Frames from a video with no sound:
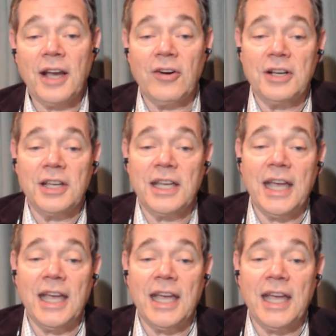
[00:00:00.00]
going to
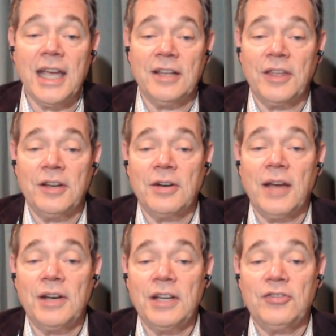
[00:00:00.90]
get it if they don't
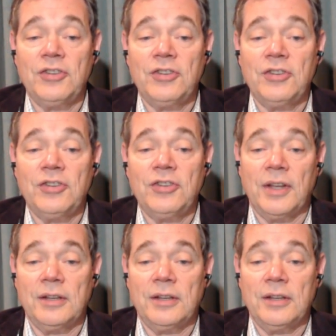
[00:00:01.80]
have an HDR set.